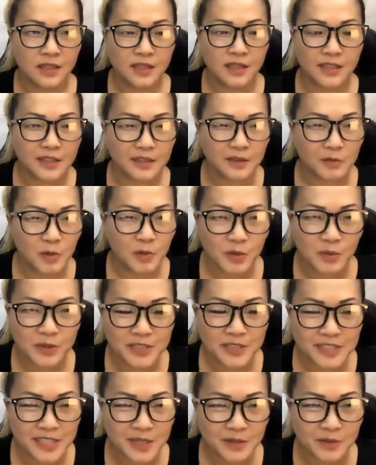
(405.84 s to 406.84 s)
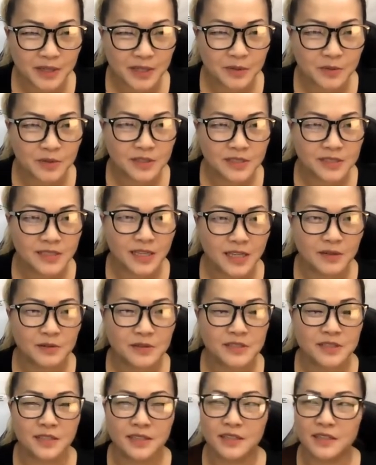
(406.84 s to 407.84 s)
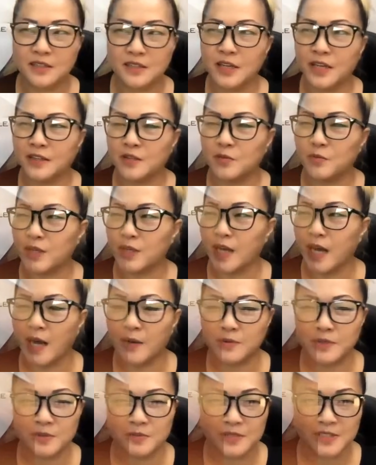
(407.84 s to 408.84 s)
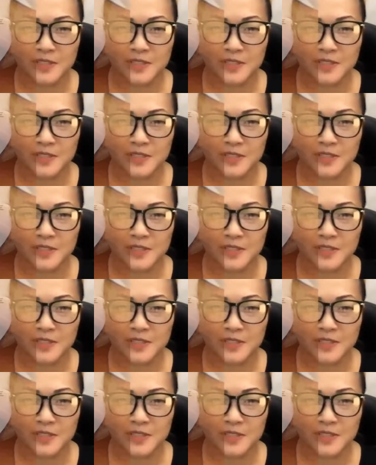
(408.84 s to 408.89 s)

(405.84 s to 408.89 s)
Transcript: Yeah, what did we say that was? That was you have to be Optimus